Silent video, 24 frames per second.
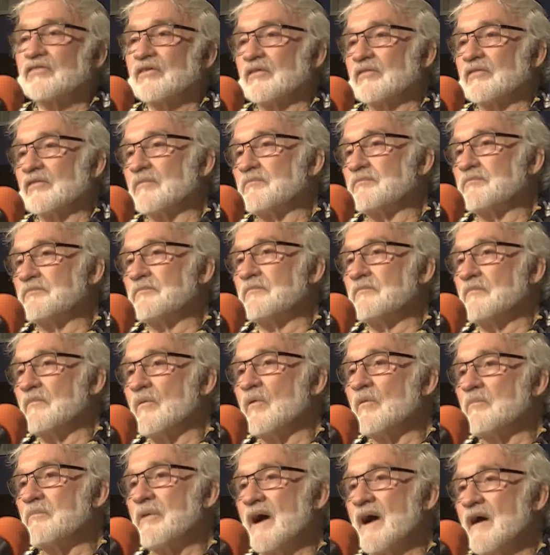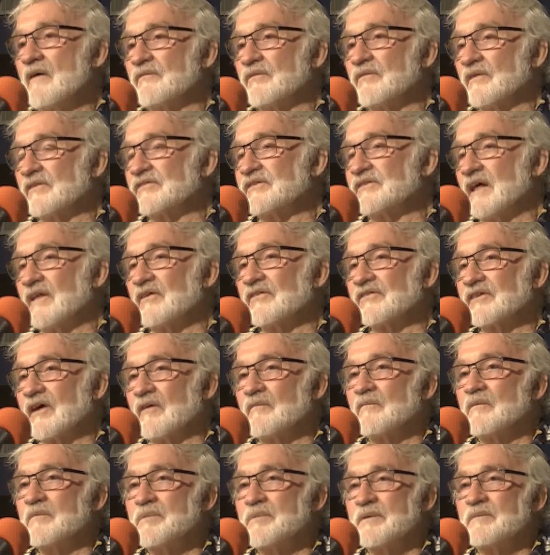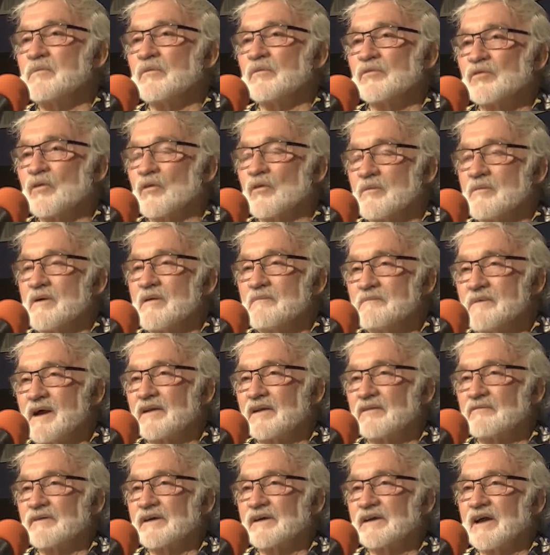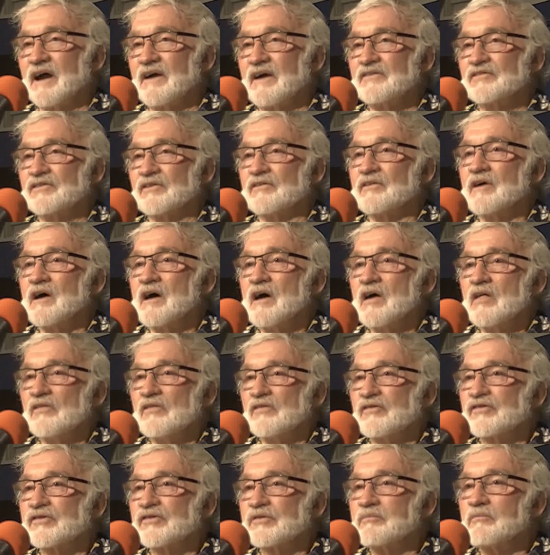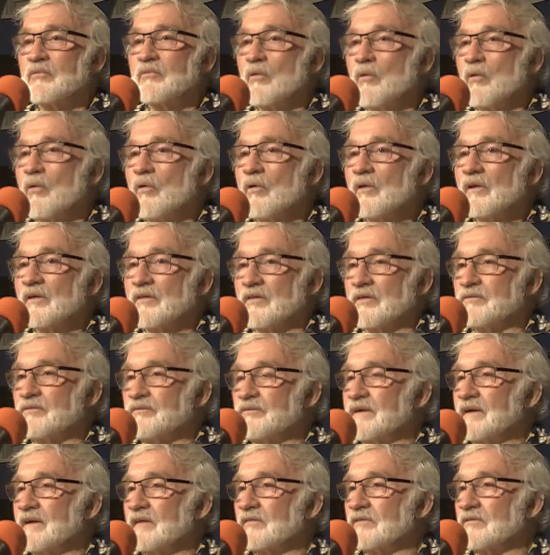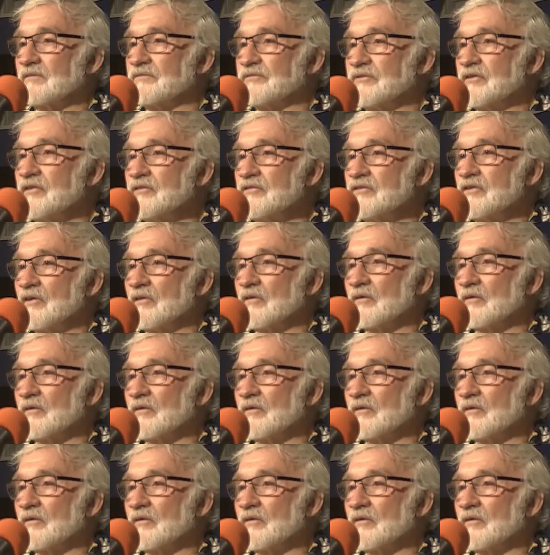thing is that the more powerful a telescope, when people talk about magnification, the smaller the field of